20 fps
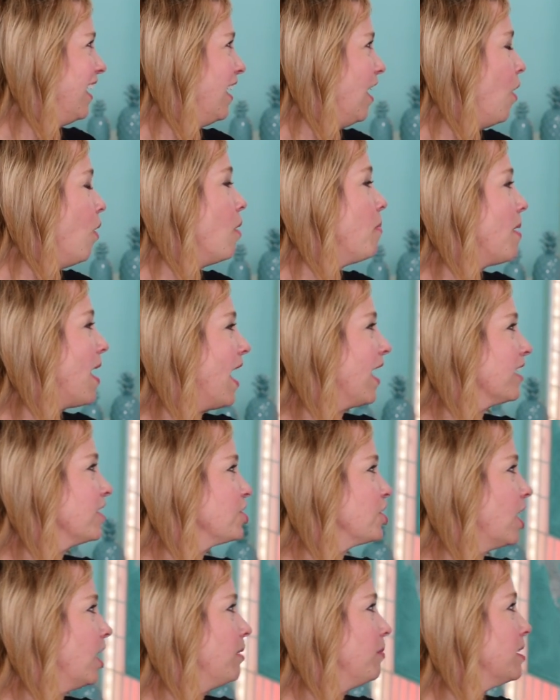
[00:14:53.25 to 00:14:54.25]
Oh, a package
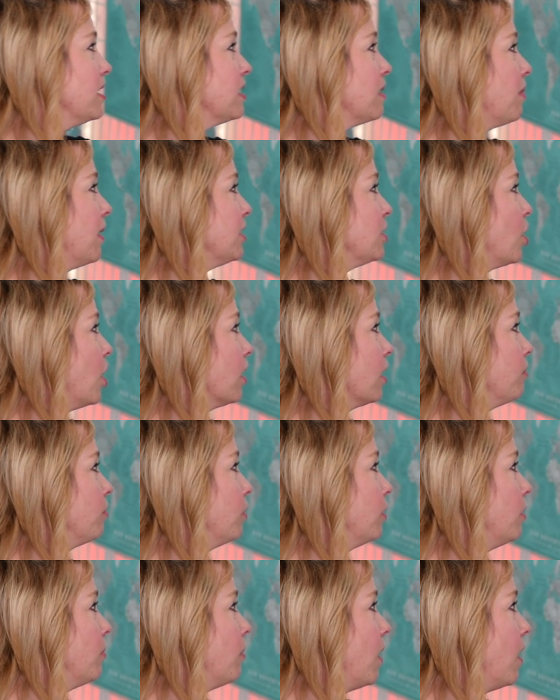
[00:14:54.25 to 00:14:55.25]
came? Is it my Target
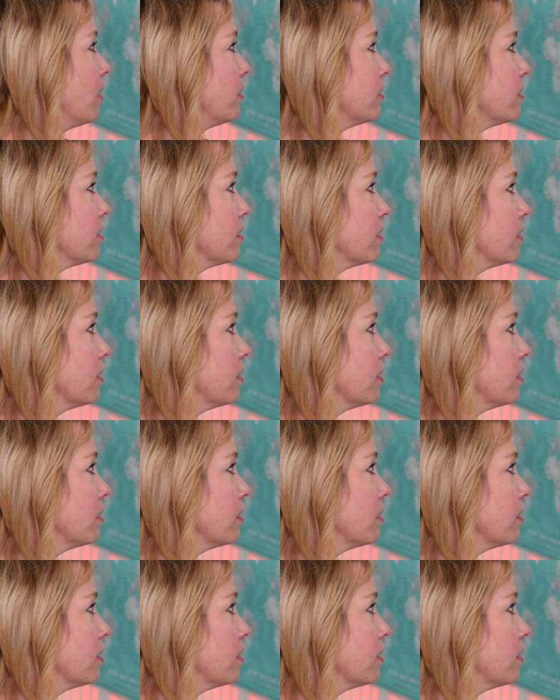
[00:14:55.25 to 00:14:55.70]
Beauty box?